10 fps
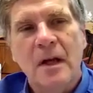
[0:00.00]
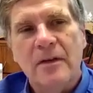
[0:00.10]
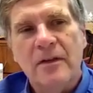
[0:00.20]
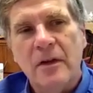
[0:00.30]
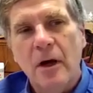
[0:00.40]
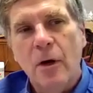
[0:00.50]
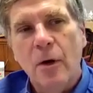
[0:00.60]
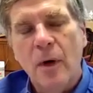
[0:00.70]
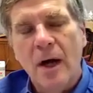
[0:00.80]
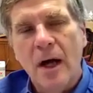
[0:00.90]

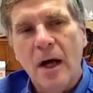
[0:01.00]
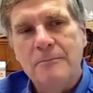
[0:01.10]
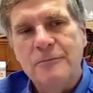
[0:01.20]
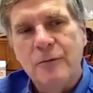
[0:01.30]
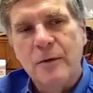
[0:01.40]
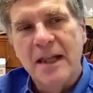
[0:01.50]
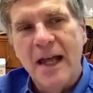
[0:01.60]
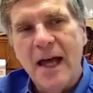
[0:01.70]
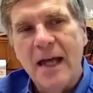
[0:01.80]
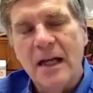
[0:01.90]
So, with
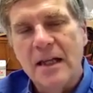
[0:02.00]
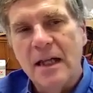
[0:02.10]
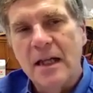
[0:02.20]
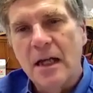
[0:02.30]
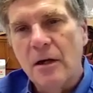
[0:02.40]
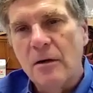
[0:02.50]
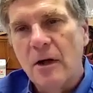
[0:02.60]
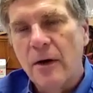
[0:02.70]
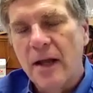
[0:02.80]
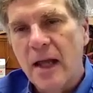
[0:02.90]
that, I think I'll
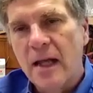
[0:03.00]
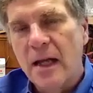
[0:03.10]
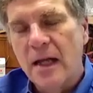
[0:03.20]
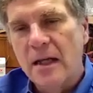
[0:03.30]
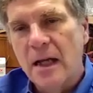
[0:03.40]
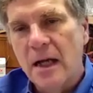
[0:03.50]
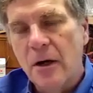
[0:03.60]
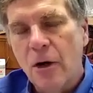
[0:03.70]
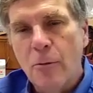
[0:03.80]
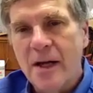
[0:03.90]
go ahead and
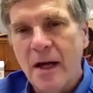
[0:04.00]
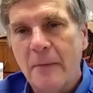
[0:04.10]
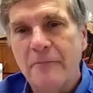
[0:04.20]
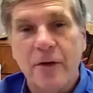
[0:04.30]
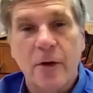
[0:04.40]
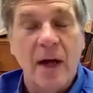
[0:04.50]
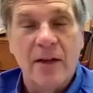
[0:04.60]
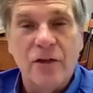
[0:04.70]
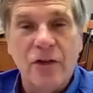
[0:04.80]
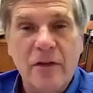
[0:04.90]
open it up for
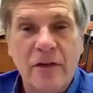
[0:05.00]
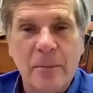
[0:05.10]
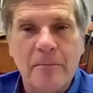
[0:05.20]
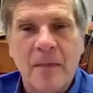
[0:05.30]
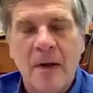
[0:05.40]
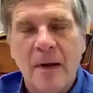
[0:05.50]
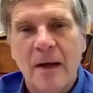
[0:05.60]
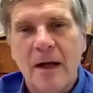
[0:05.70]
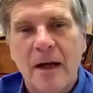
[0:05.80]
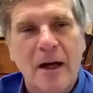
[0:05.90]
questions
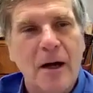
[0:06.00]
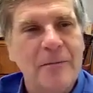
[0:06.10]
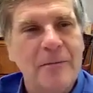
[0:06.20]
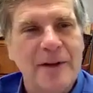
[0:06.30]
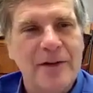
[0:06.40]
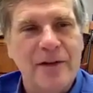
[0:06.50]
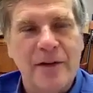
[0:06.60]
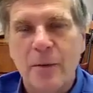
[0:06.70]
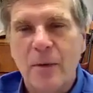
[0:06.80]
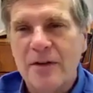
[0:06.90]
and
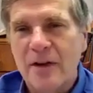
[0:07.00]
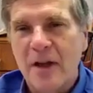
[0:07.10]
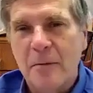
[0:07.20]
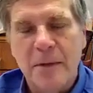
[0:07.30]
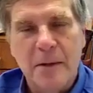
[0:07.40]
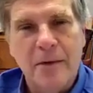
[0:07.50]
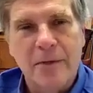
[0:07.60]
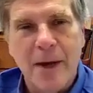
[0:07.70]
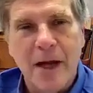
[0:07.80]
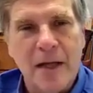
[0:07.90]
see what's on people's
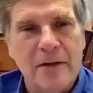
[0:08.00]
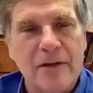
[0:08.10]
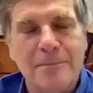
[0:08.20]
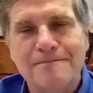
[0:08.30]
minds.